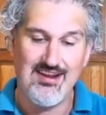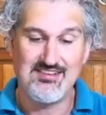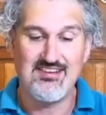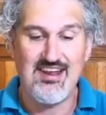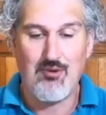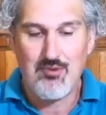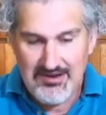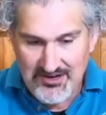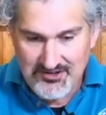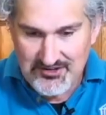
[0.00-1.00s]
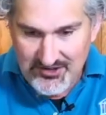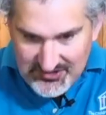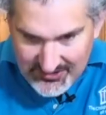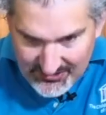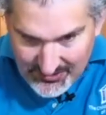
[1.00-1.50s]
Today I want to introduce
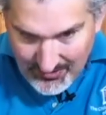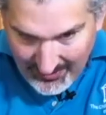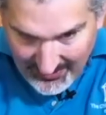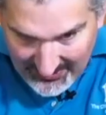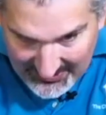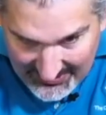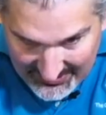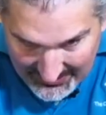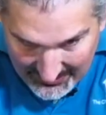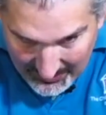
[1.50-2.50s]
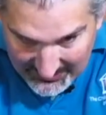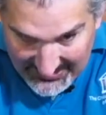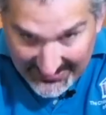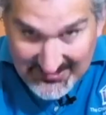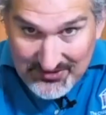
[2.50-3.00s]
you to our
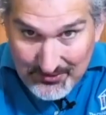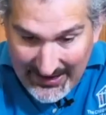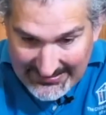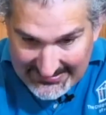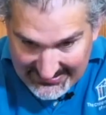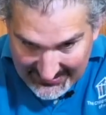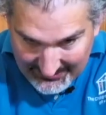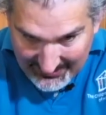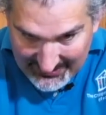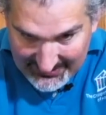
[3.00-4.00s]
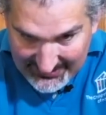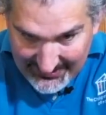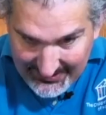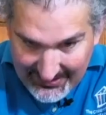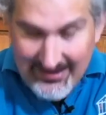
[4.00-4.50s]
Texas rat snake right
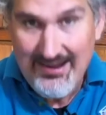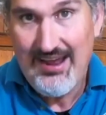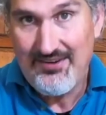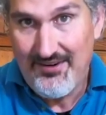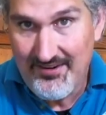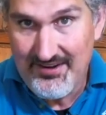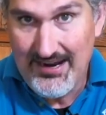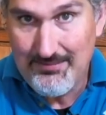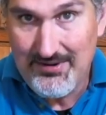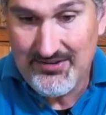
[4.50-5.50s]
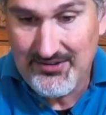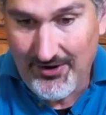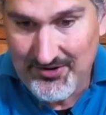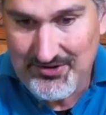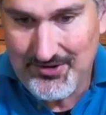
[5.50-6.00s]
here, and her name is
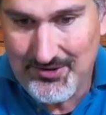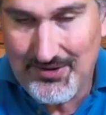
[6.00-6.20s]
Gertrude.